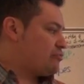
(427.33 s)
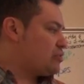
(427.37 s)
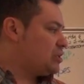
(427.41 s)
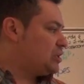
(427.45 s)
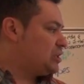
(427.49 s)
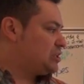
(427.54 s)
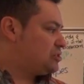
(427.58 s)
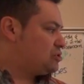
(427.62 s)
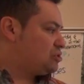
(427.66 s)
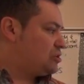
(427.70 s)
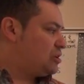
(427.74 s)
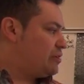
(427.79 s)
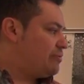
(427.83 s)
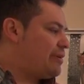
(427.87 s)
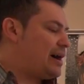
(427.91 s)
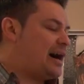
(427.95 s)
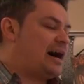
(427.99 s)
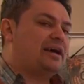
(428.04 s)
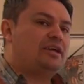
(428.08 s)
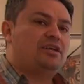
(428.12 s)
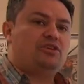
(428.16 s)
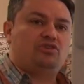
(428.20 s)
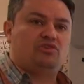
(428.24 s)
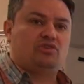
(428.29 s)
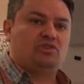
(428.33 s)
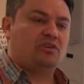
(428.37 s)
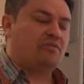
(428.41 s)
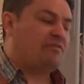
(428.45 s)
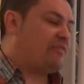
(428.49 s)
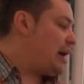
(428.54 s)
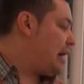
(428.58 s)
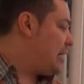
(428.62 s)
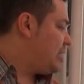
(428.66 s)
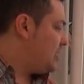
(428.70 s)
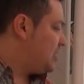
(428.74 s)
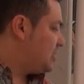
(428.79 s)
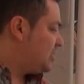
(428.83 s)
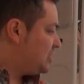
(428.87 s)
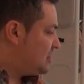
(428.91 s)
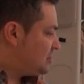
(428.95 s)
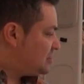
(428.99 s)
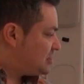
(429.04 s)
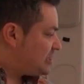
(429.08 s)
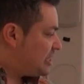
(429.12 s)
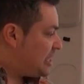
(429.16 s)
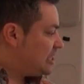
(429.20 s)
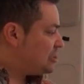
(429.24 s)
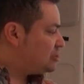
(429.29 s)
you need to divide, you divide. In
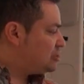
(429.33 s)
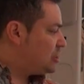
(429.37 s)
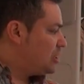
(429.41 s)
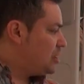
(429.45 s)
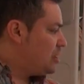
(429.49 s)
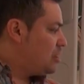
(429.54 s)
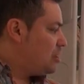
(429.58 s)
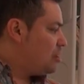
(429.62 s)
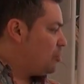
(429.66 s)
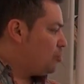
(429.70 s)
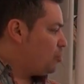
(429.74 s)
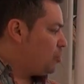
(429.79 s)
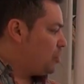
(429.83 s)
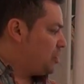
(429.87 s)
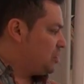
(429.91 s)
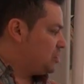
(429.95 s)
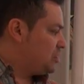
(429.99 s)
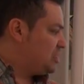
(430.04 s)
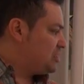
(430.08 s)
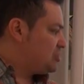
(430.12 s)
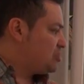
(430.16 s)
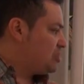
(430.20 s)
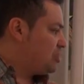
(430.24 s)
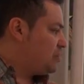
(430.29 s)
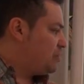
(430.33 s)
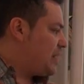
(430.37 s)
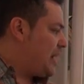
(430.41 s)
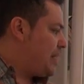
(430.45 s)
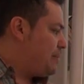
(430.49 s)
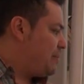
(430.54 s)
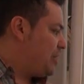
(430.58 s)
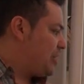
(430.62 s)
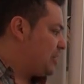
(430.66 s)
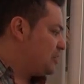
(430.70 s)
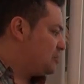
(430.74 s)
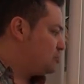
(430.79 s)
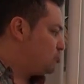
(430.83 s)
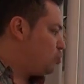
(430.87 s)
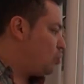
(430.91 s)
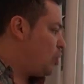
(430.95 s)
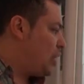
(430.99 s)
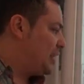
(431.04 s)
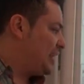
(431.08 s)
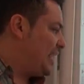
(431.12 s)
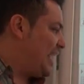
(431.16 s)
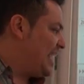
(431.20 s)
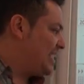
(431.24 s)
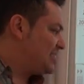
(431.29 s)
this case, we don't need to divide because
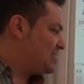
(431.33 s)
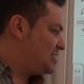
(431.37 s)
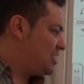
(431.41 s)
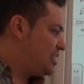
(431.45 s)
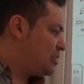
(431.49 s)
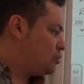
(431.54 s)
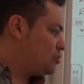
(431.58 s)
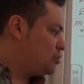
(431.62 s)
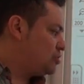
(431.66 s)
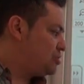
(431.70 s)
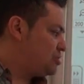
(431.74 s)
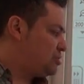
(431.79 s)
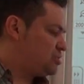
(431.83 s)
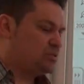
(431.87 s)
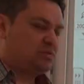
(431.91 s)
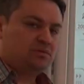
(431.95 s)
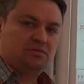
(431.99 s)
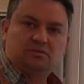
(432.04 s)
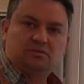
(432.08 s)
1x equals